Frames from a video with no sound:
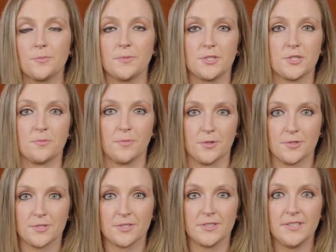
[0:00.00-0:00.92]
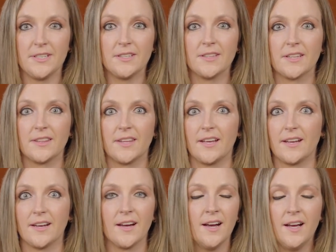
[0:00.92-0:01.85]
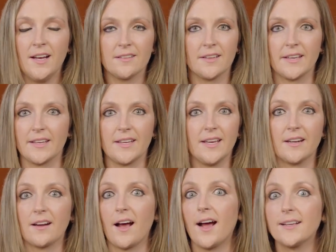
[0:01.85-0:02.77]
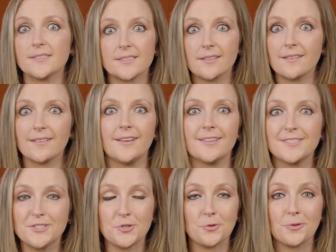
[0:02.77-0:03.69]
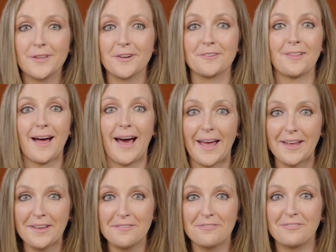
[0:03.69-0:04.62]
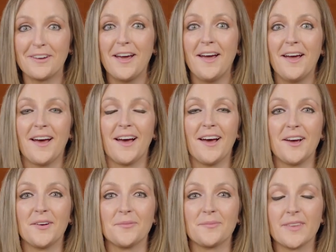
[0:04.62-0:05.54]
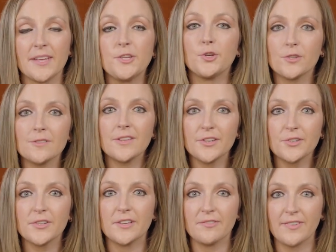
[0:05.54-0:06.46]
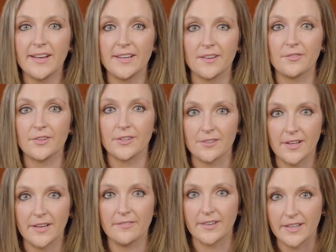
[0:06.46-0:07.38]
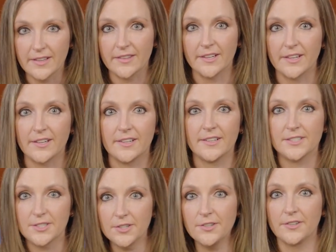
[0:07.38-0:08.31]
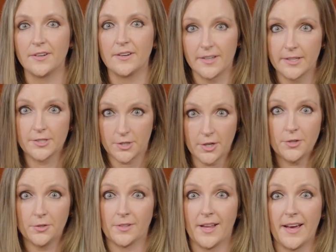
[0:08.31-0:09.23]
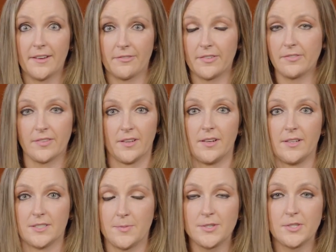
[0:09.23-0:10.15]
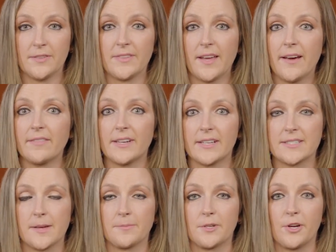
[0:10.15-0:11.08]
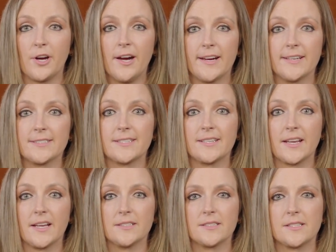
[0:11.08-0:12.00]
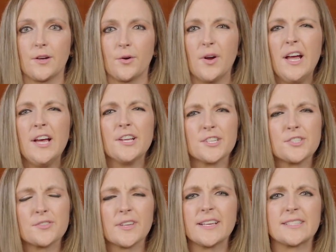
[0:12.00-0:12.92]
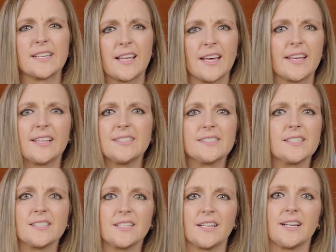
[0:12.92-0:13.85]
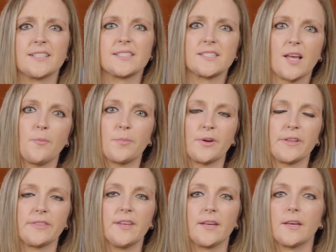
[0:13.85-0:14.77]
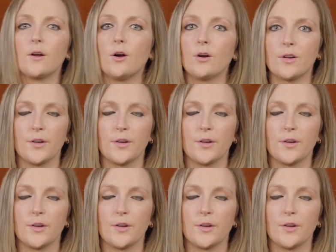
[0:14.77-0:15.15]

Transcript: much emotionally that they cannot do their life, you're literally fighting for their life in their eternal life, especially if they haven't accepted Christ. And so just realizing this isn't a separate thing. It all